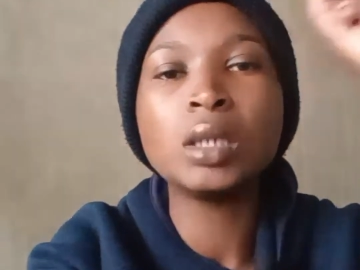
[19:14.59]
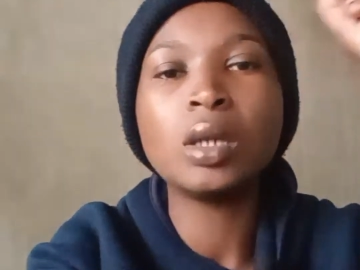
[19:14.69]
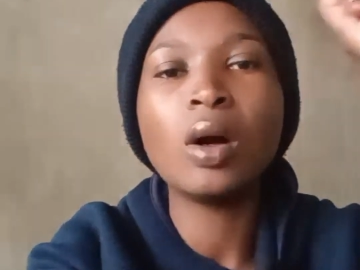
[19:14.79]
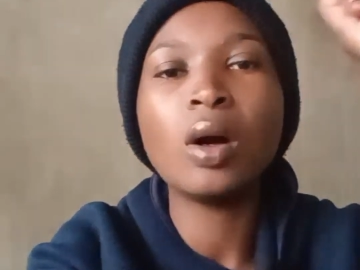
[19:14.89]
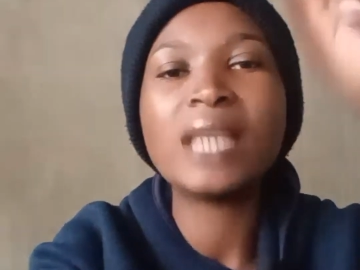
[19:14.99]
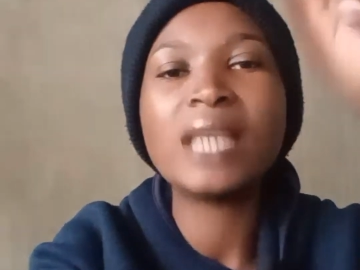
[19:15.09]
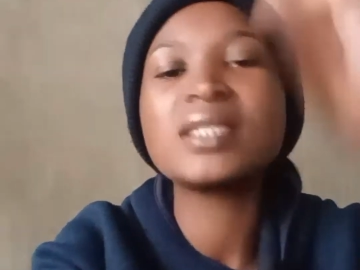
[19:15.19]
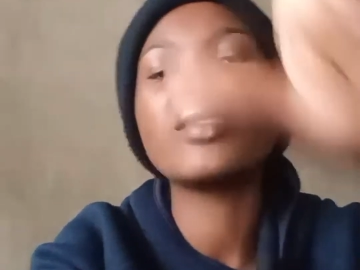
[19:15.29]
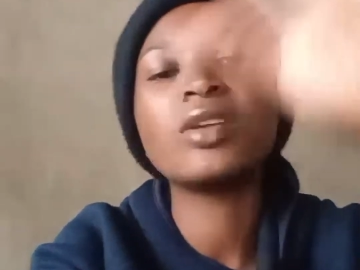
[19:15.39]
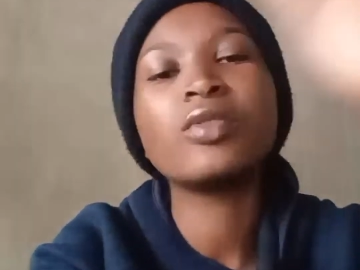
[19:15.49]
Oh guys,
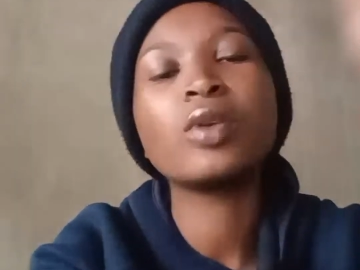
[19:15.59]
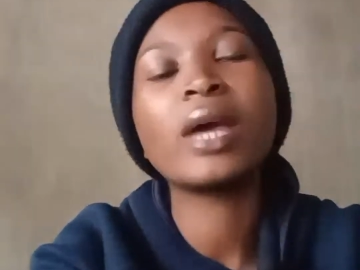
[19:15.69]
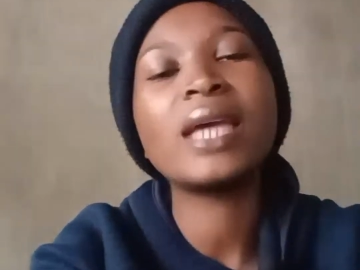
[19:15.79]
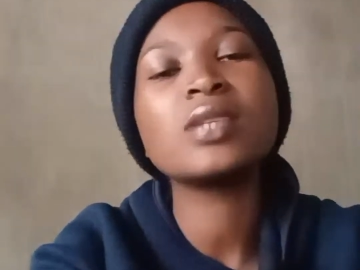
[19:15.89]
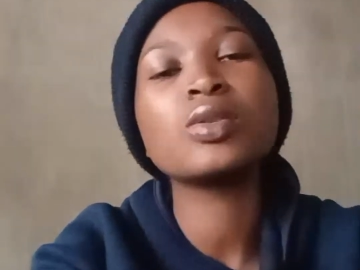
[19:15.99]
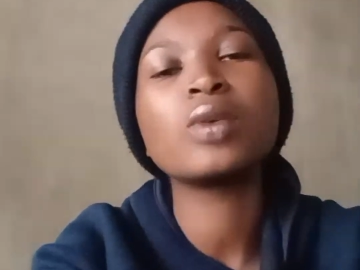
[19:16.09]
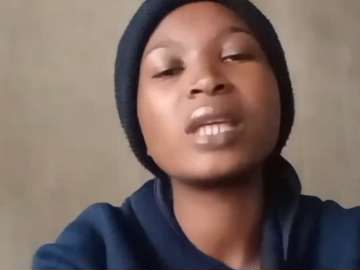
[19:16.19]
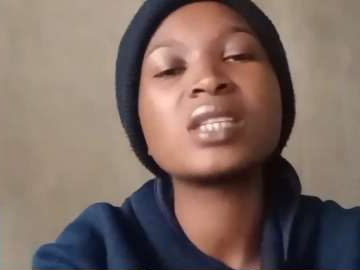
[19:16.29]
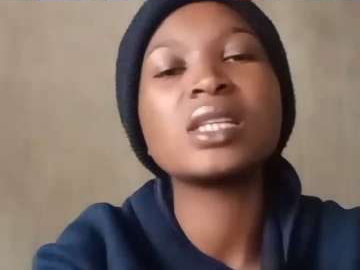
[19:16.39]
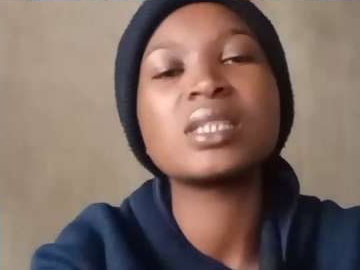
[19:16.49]
7 of you guys,
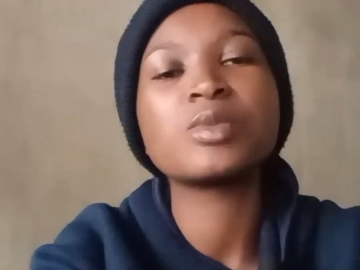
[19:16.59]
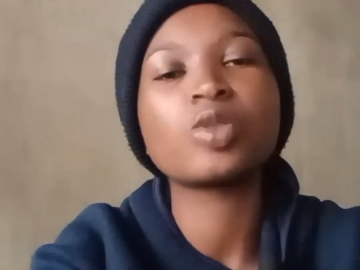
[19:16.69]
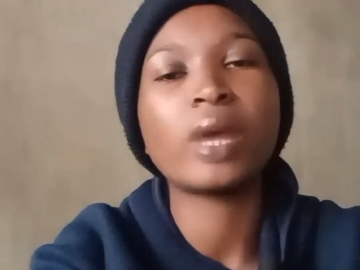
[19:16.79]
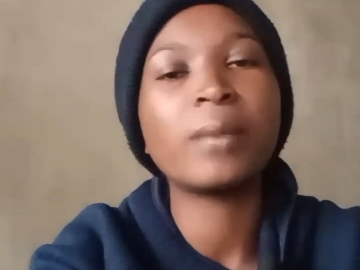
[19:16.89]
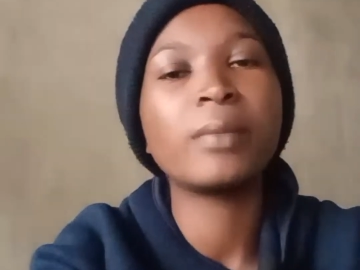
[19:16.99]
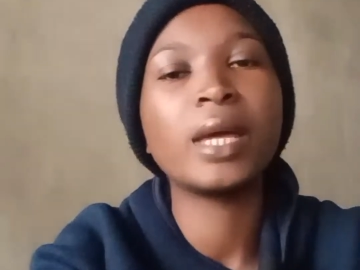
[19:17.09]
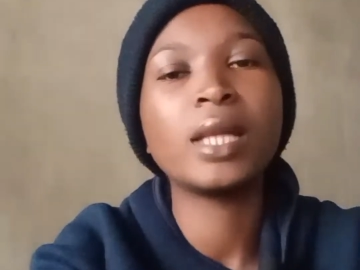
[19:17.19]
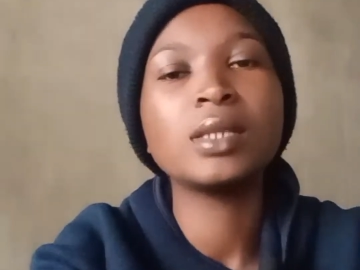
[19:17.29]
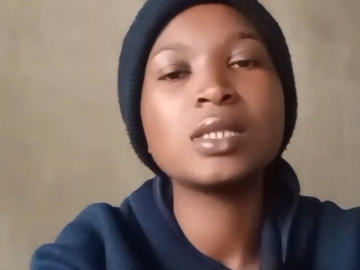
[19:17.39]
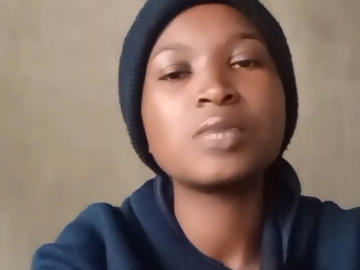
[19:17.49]
can subscribe,
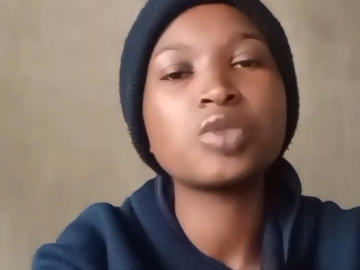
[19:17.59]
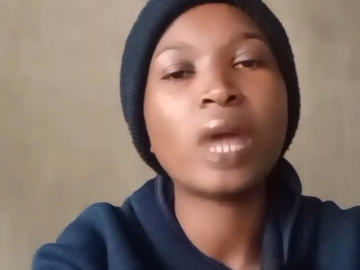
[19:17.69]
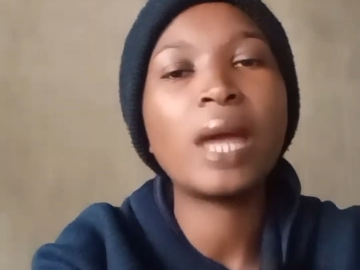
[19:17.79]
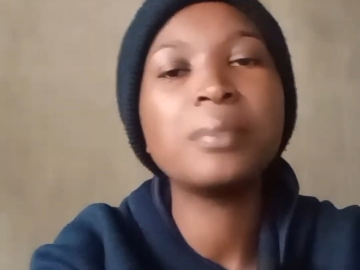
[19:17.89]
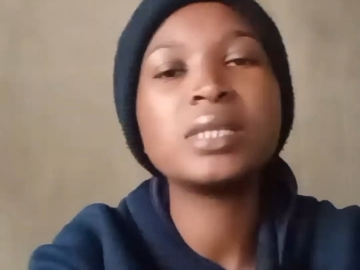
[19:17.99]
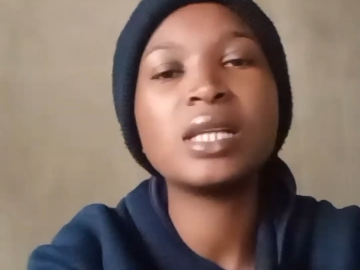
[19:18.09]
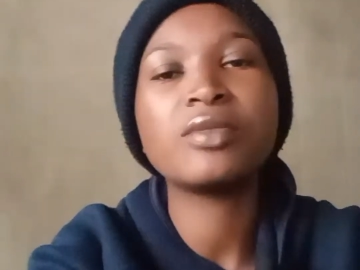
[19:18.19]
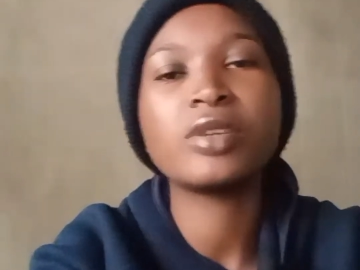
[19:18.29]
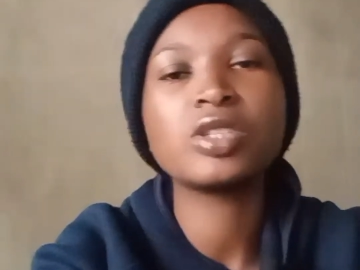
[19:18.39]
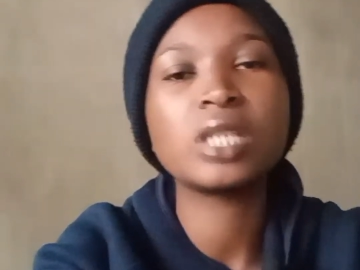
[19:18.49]
man. Subscribe, tell a
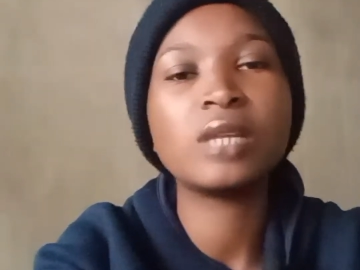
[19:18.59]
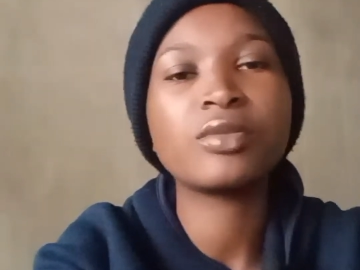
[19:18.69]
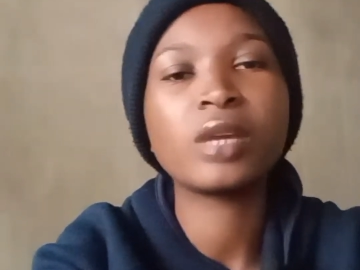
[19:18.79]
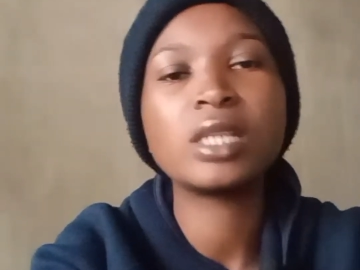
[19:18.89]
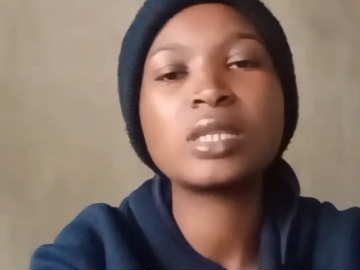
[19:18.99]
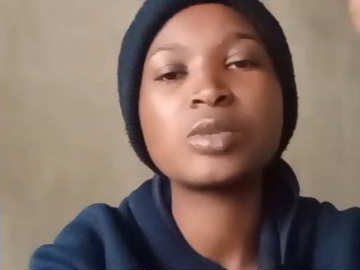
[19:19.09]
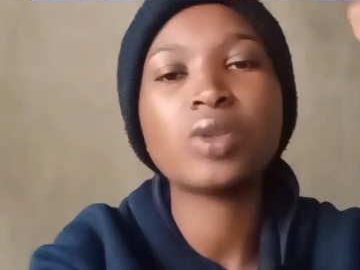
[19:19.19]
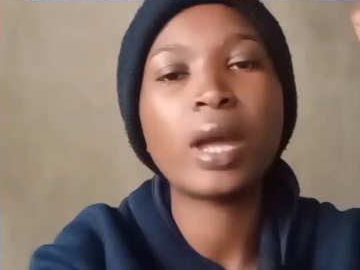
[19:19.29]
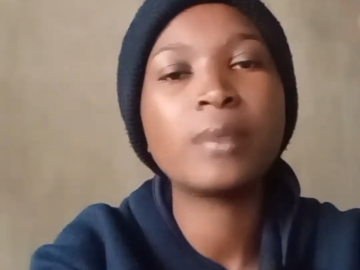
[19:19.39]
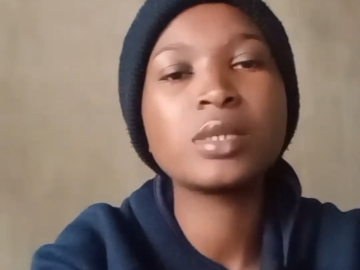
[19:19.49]
friend to tell a friend,
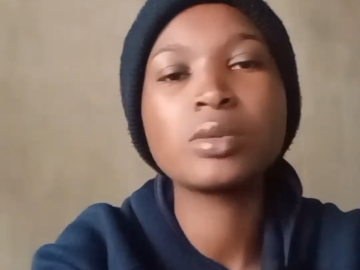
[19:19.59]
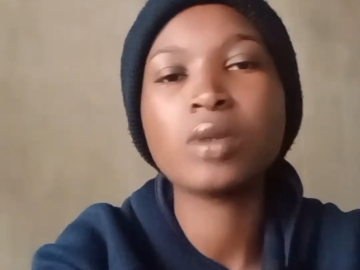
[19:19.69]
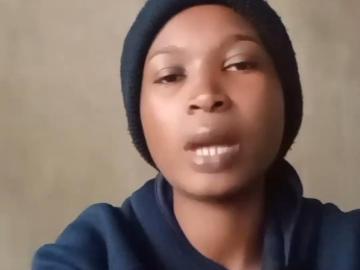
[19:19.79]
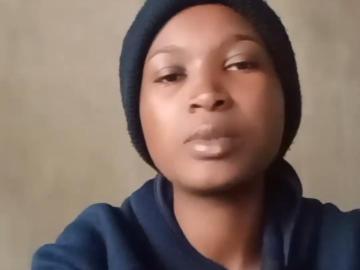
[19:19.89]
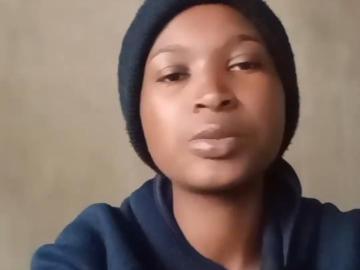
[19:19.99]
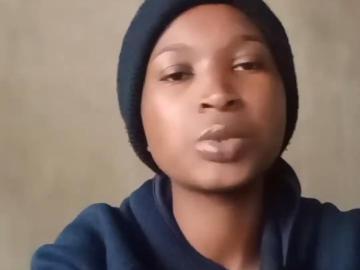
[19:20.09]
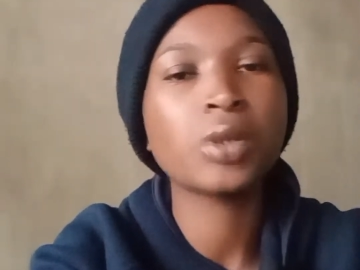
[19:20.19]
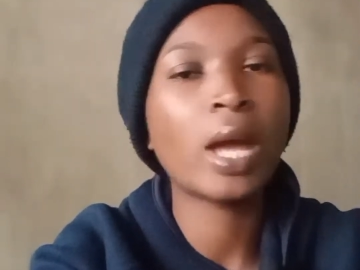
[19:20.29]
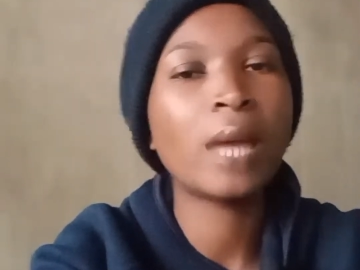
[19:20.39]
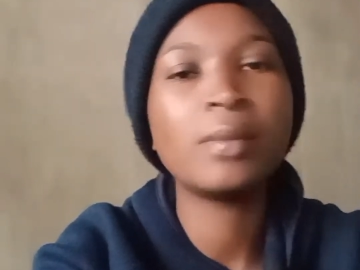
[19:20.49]
subscribe,
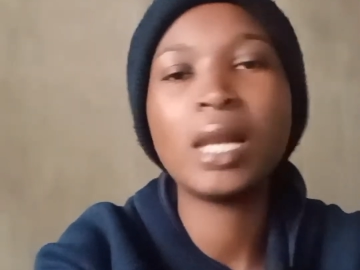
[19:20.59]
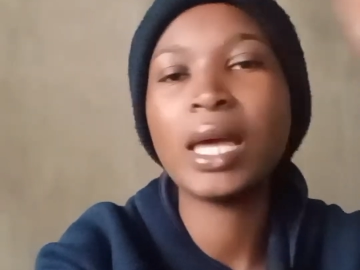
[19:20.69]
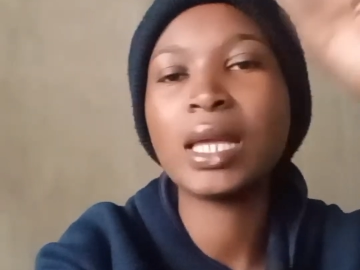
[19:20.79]
like.